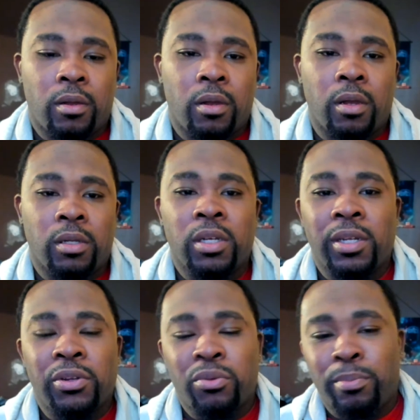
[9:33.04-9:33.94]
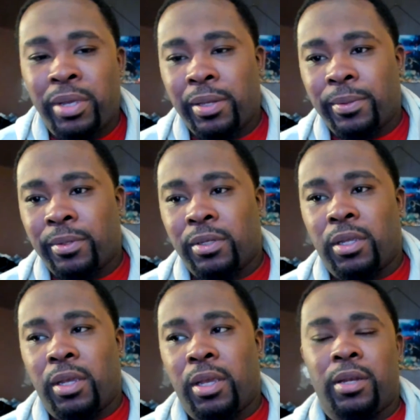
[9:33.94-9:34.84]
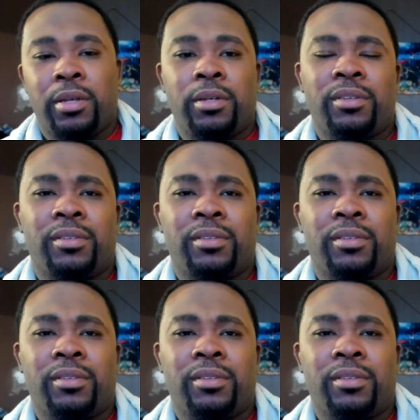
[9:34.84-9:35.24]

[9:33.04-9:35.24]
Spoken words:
a good little bit, and